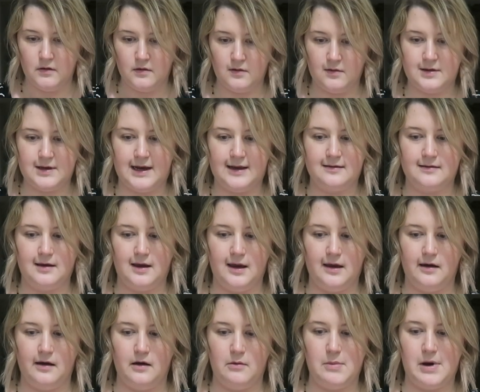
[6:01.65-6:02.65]
So it's
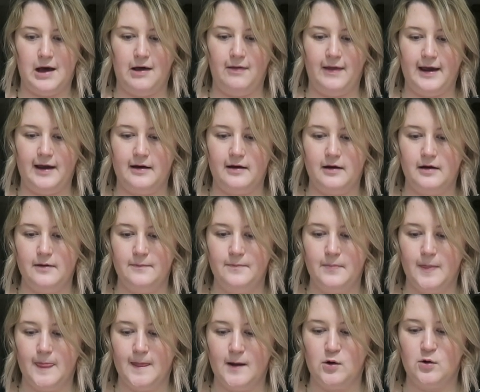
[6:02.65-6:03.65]
asking about like
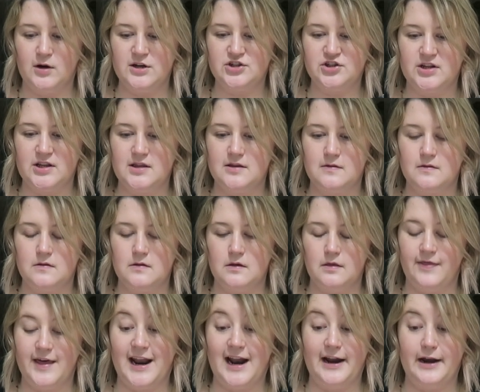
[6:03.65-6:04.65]
questions
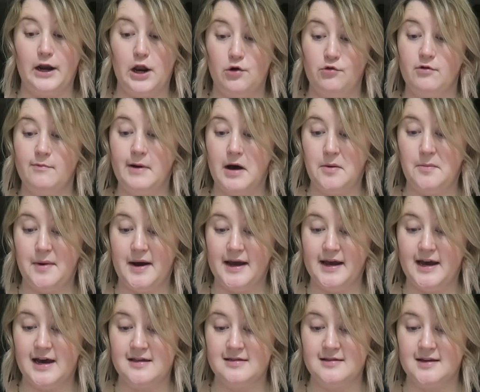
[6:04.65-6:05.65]
that I know about my
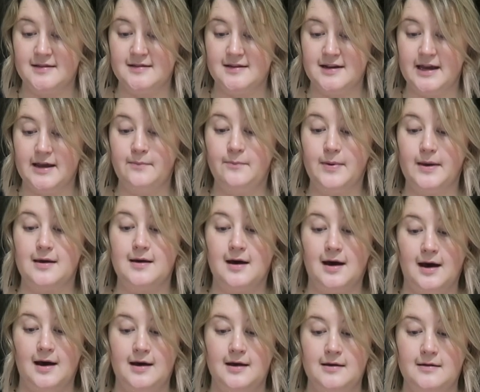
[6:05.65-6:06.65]
ethnicity
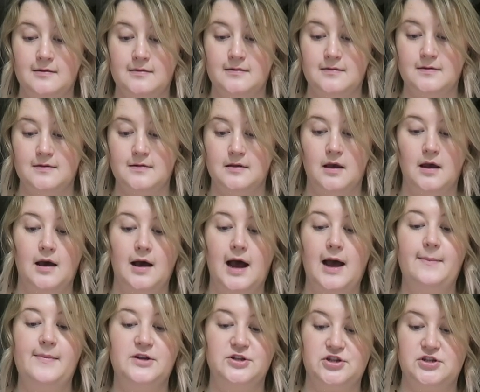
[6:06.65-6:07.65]
because
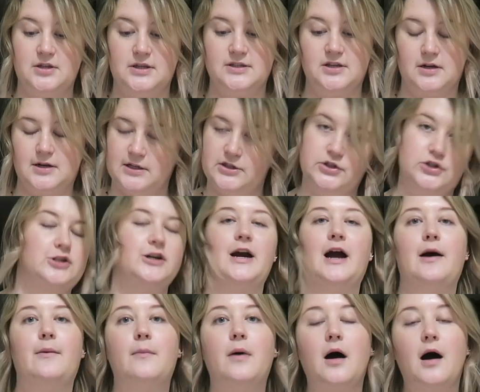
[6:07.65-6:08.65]
I mentioned this on
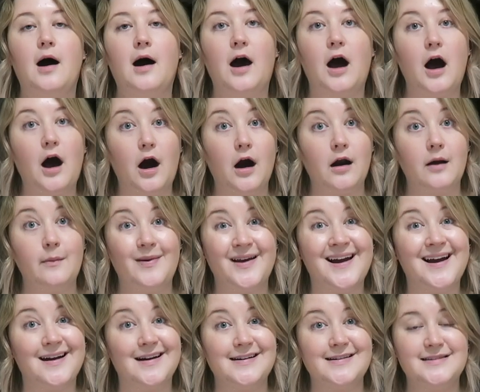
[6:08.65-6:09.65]
Instagram. Uh, our
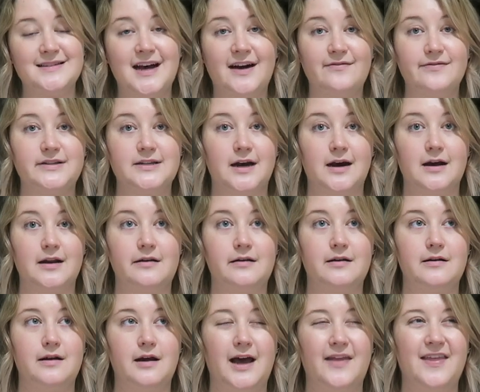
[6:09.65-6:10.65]
parents have
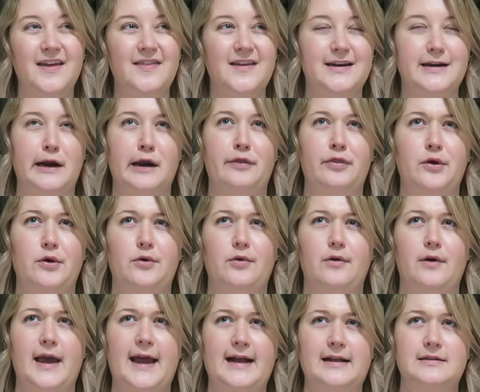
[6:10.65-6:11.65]
done, I think they did it through
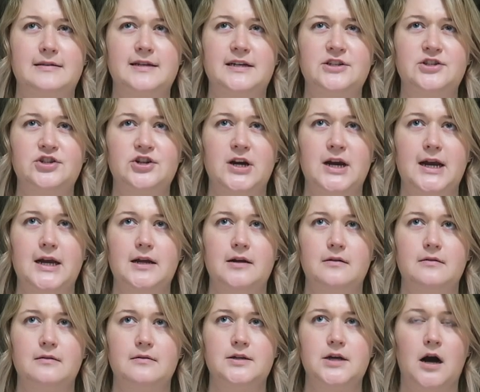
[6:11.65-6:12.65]

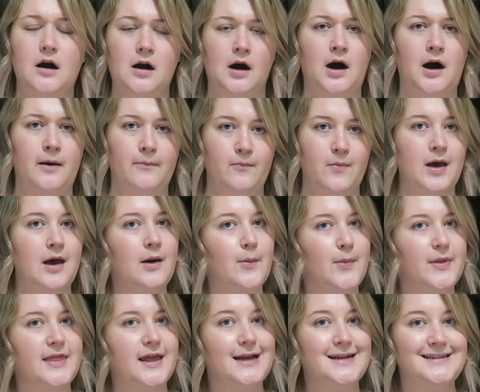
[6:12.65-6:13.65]
ancestry.com,
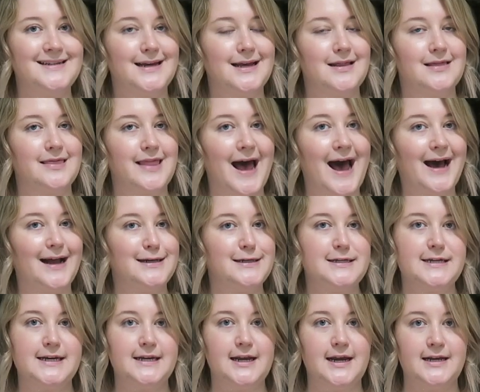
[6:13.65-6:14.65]
but they did that
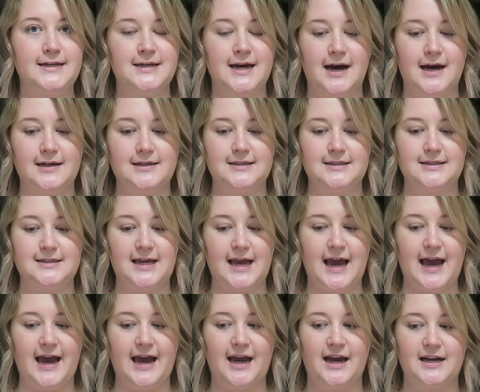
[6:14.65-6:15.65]
DNA test
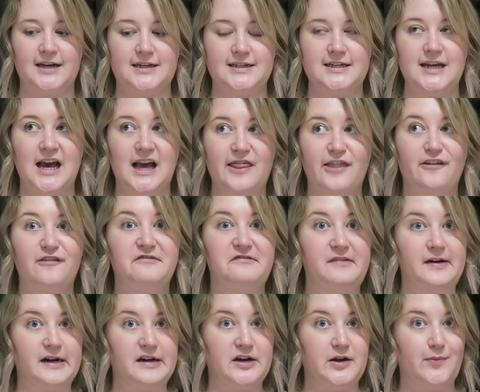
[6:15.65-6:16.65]
and they're
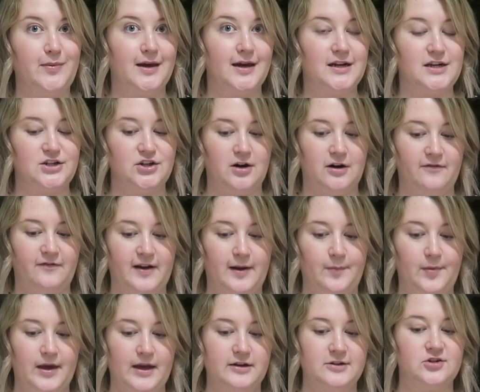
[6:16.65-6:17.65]
very big into our
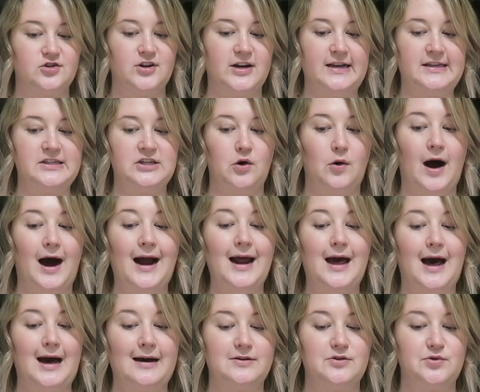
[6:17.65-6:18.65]
family history. So I
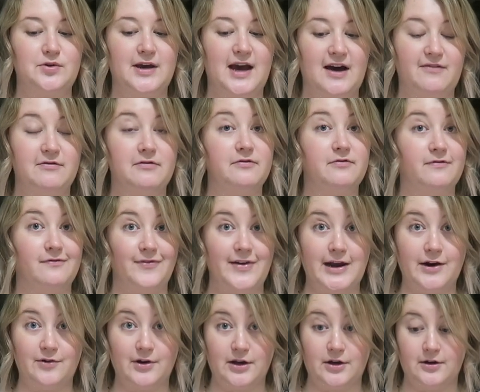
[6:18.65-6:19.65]
actually have a
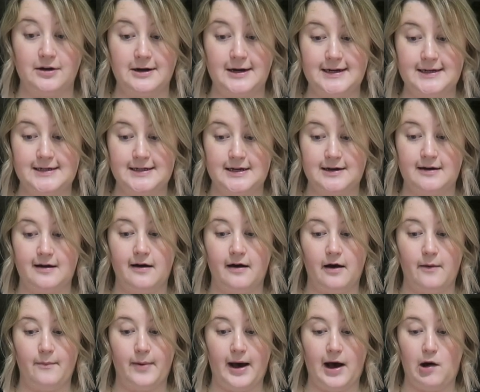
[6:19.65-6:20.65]
very good idea
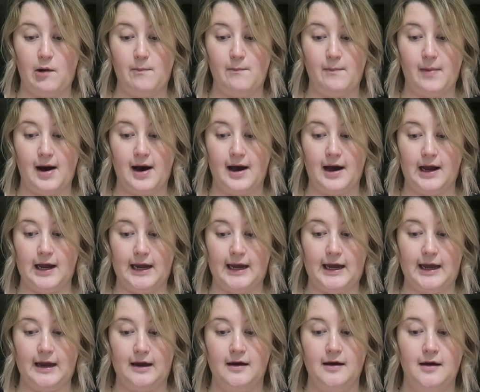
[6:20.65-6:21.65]
about
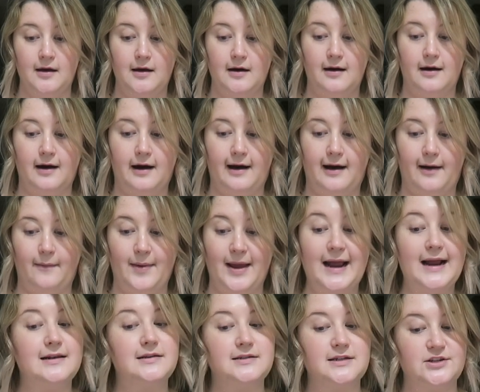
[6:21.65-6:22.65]
my um,
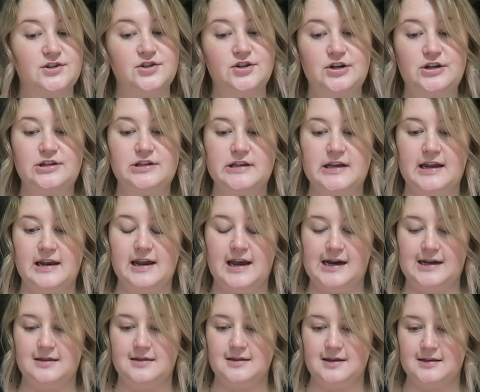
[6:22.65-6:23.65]
ancestors and
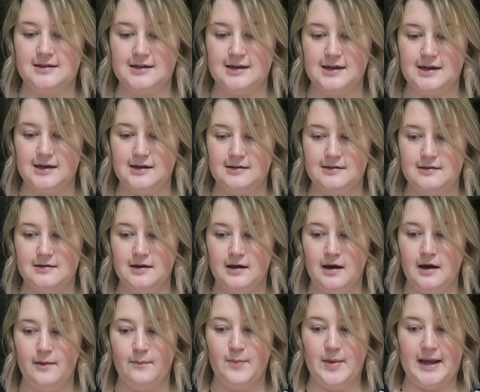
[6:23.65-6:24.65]
ethnicities
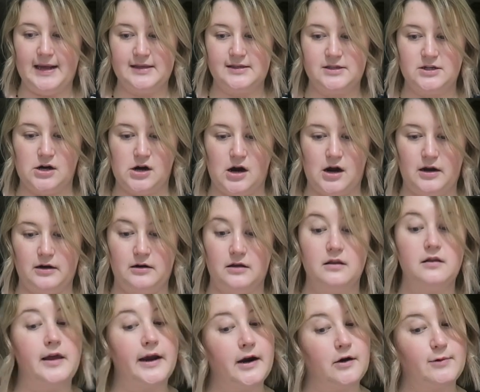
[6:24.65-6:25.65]
based on
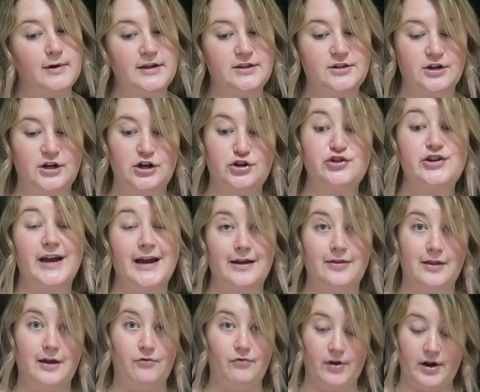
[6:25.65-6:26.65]
their research
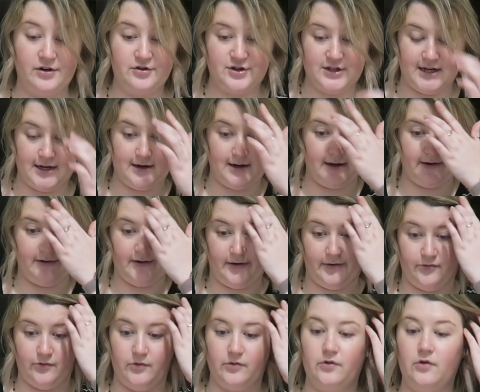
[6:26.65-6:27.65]
and then their DNA
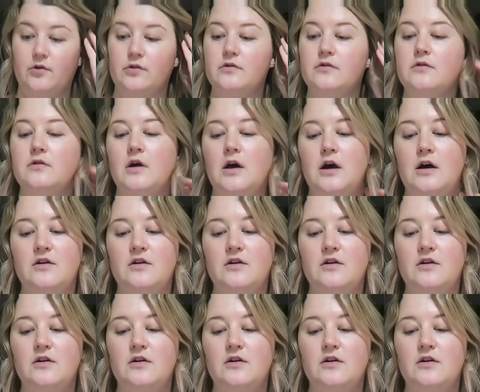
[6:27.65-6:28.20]
test results.